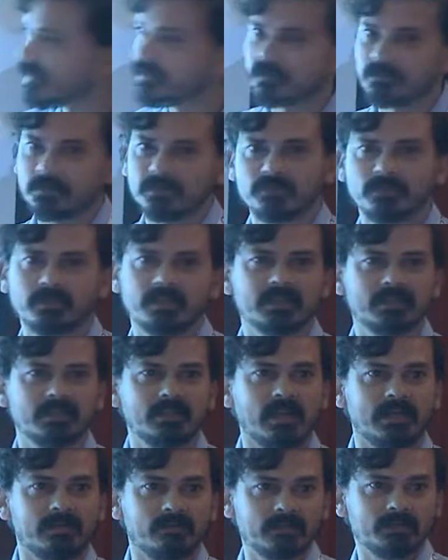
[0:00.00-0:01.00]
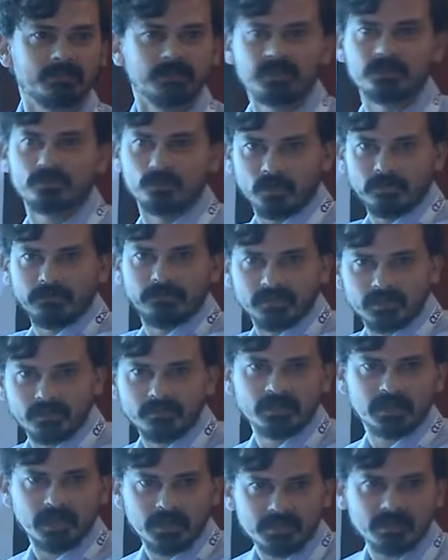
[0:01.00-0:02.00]
as a specification language means you are
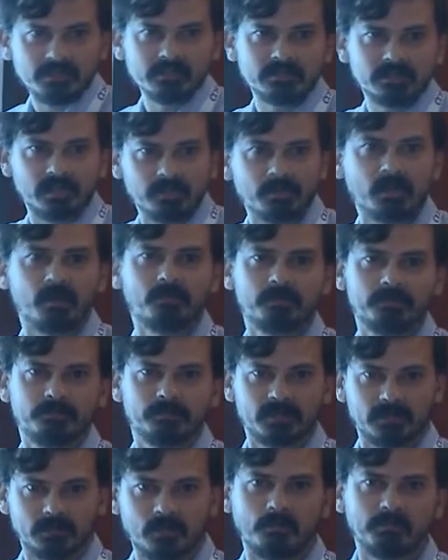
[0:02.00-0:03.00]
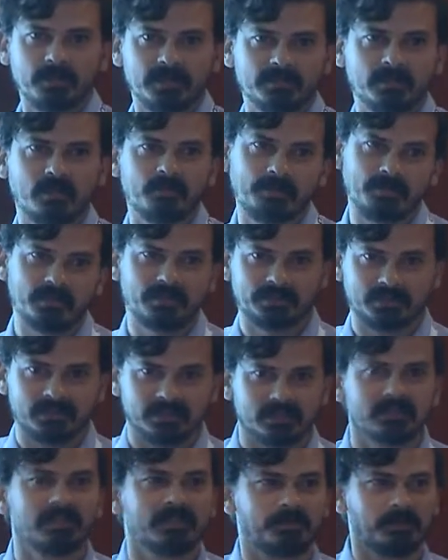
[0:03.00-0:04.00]
effectively writing the same com complex computation
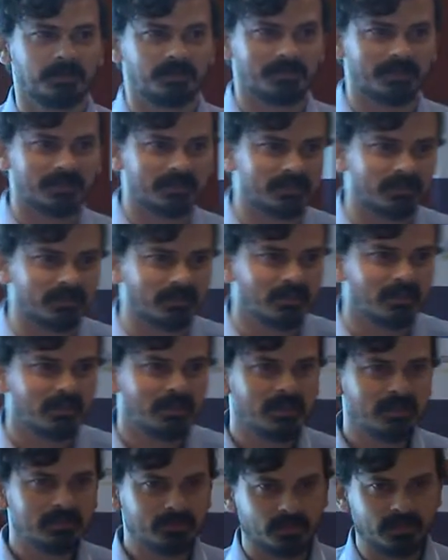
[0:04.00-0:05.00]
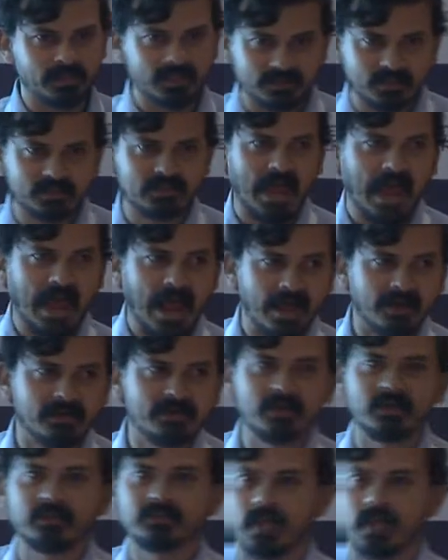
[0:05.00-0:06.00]
in the specification. So it doesn't add uh,